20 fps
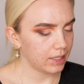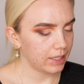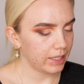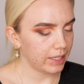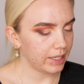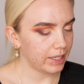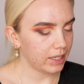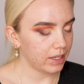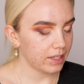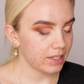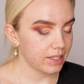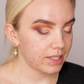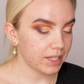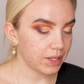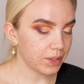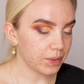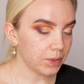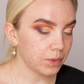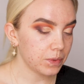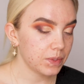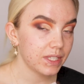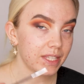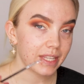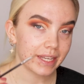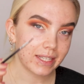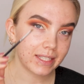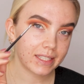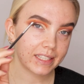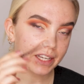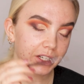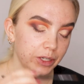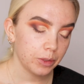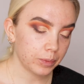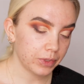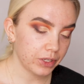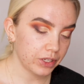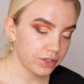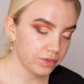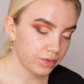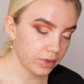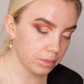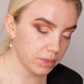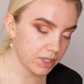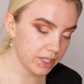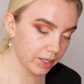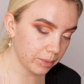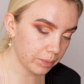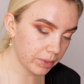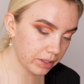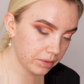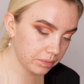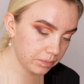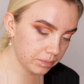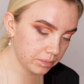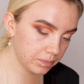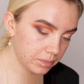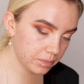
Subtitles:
E06 liner brush from Sigma.